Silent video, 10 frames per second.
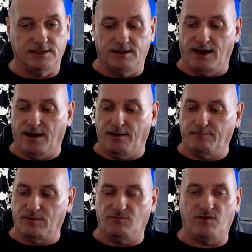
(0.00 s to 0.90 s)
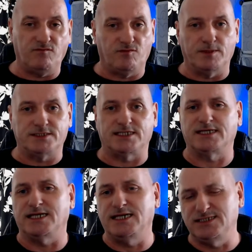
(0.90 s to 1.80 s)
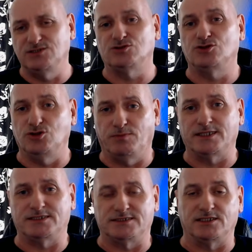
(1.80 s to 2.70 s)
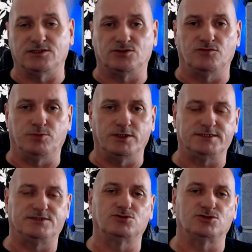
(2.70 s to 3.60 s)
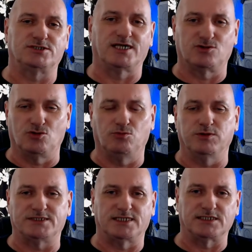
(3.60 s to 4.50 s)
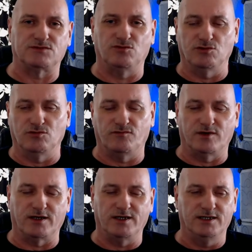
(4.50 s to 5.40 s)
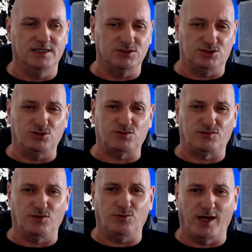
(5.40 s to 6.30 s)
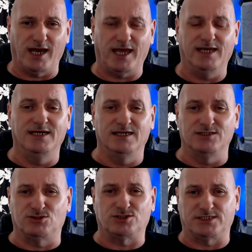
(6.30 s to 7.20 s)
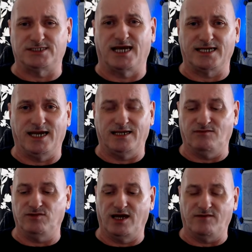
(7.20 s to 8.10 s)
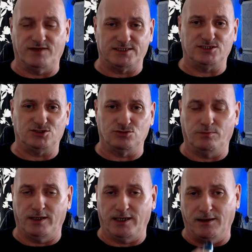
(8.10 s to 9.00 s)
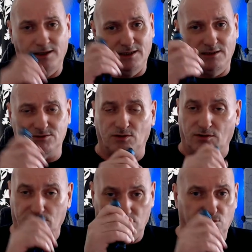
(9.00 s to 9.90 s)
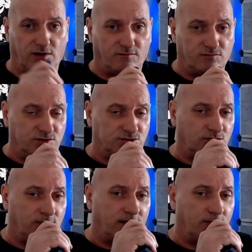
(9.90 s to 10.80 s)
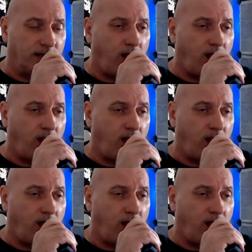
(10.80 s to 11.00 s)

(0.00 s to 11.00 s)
Um, the vape from the tank isn't too bad to tell you the truth, but it does take a couple of tanks full of uh, juice through there just to start getting the flavour as it should be. So I'm going to have another two anyway.